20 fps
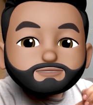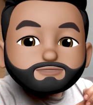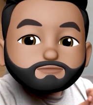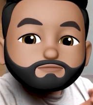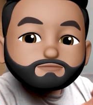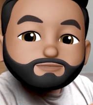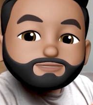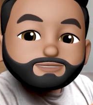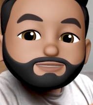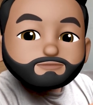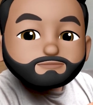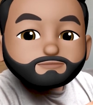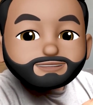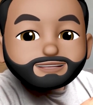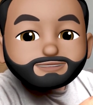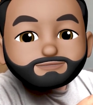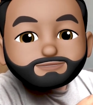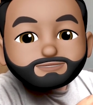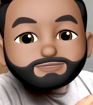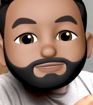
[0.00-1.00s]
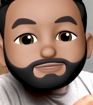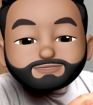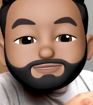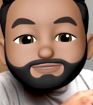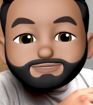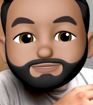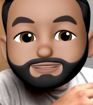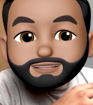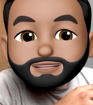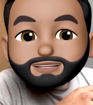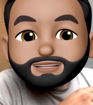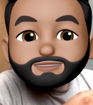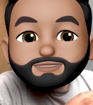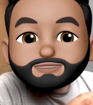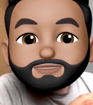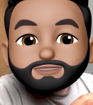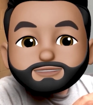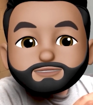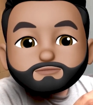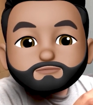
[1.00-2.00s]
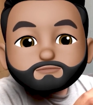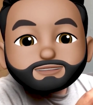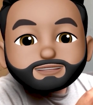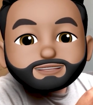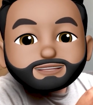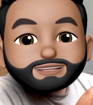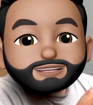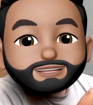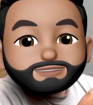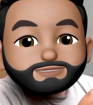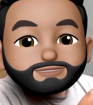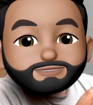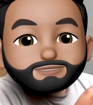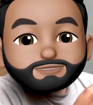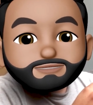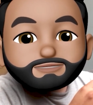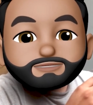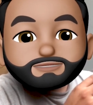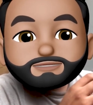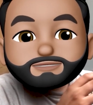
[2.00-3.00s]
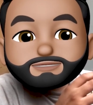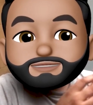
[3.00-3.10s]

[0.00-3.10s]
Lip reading: to print a 5 color design on one T-shirt.